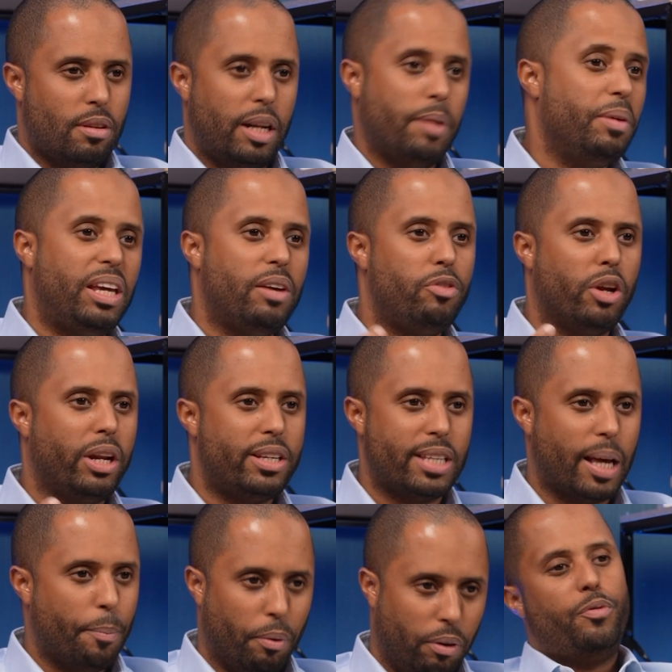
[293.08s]
Let me give you an
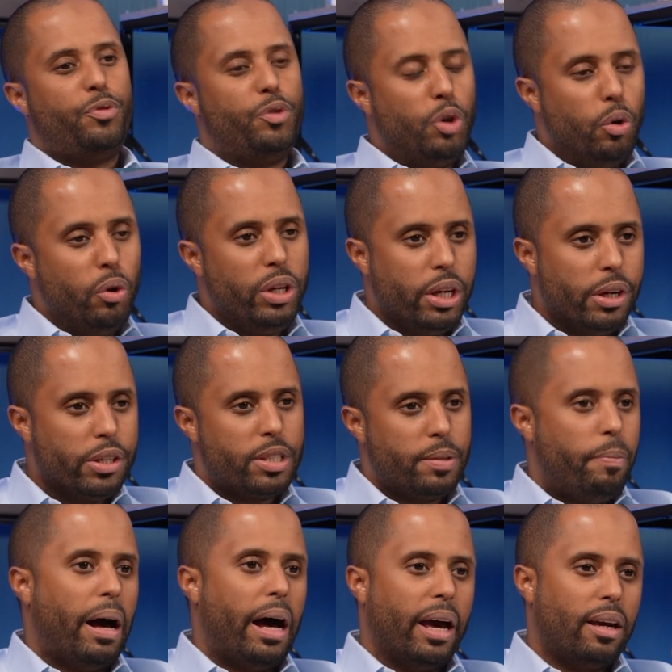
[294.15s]
example. Few years
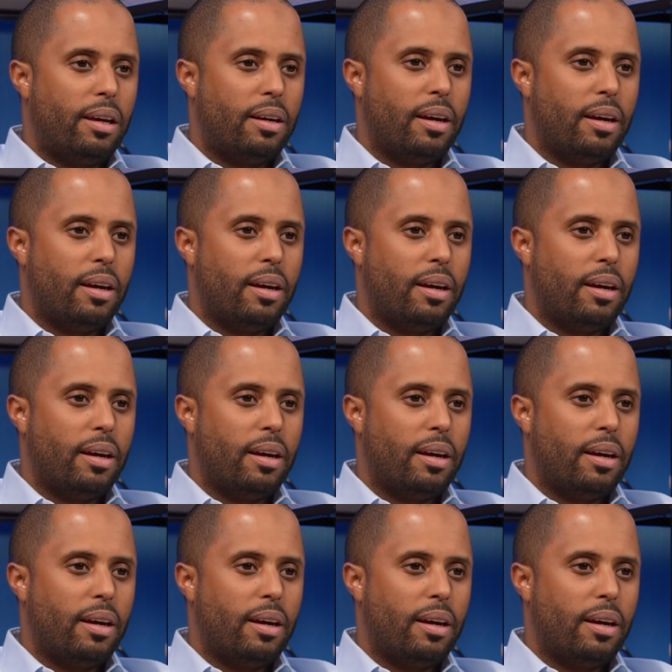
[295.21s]
back,